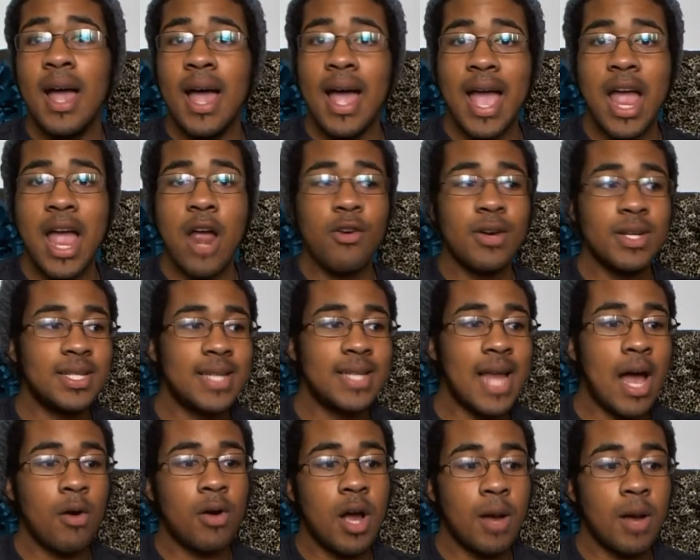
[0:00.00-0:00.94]
Air has
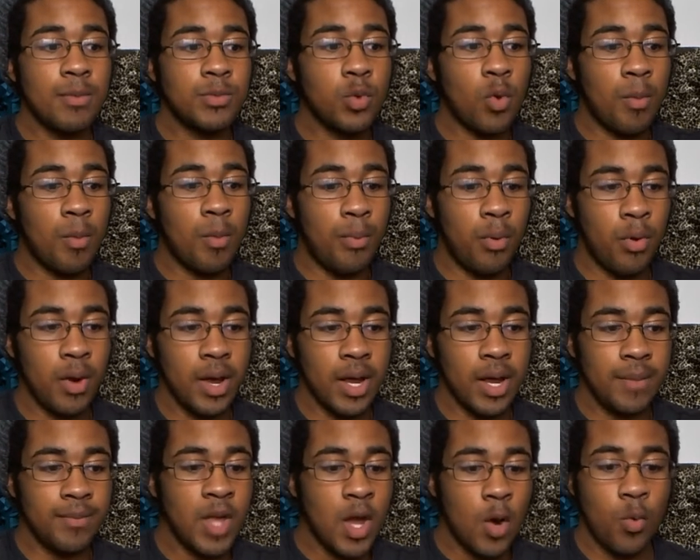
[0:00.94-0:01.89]
now come to a
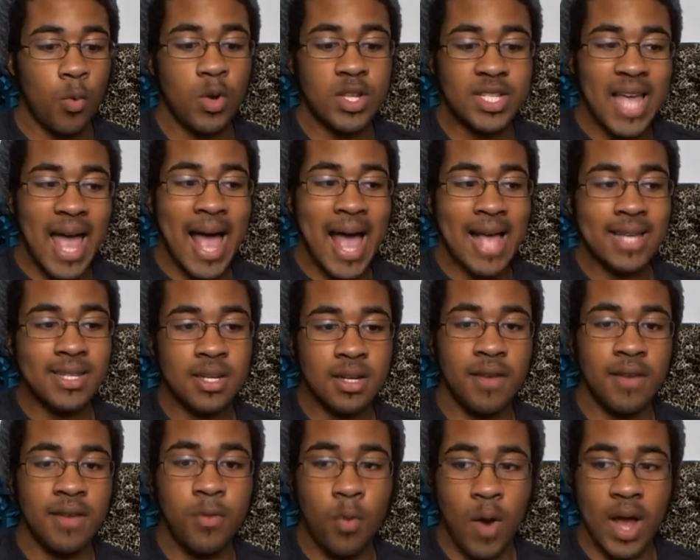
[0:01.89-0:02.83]
point where it's asked
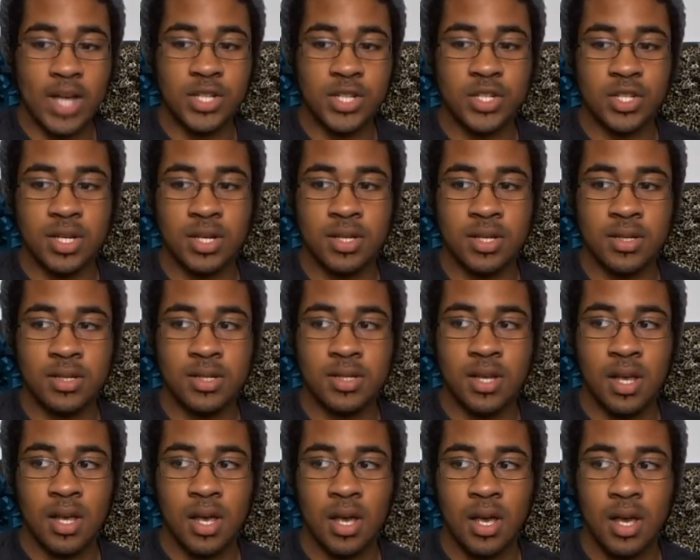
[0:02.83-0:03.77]
enough questions,
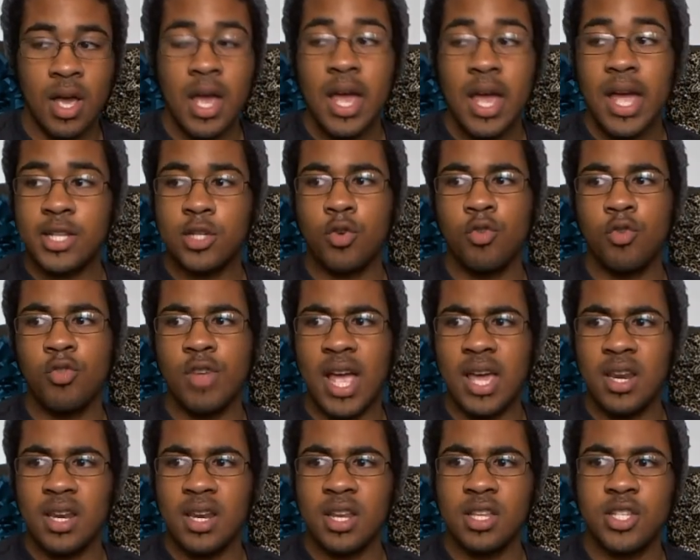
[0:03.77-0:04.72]
it's
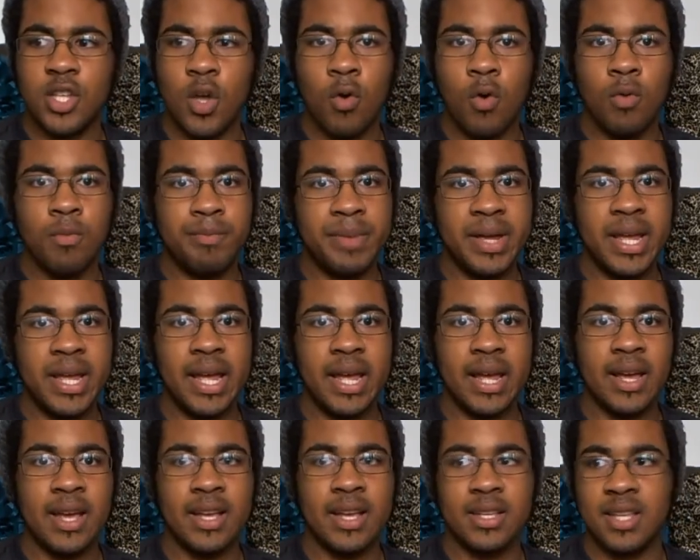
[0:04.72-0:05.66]
created its own
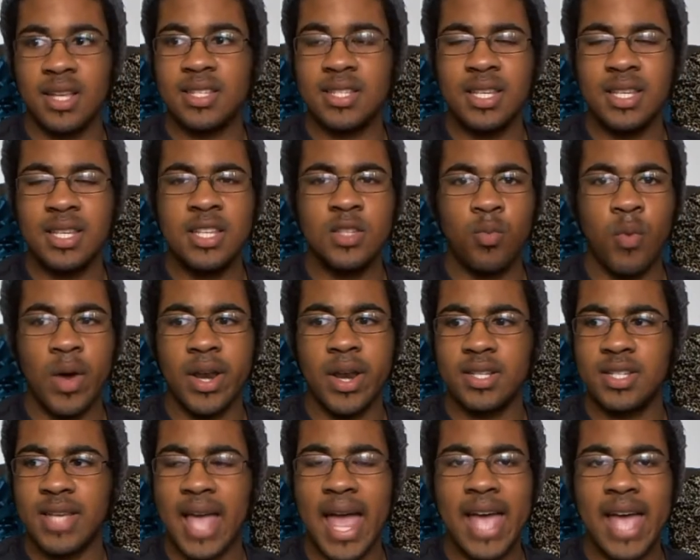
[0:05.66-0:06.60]
being, it sees what
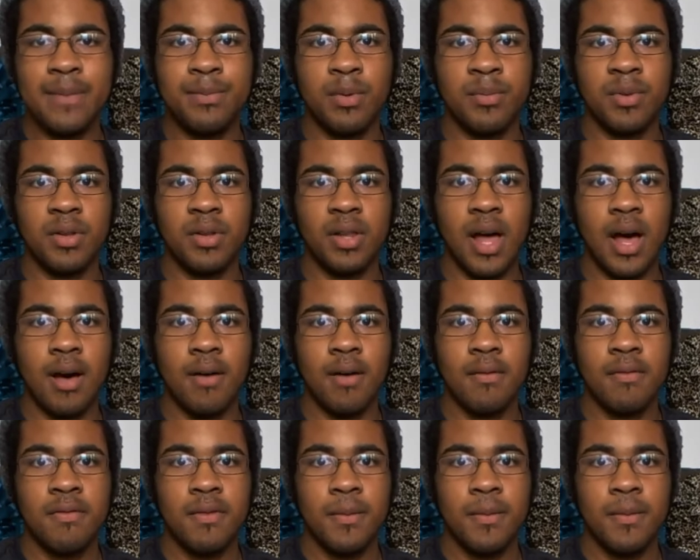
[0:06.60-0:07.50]
it's capable of,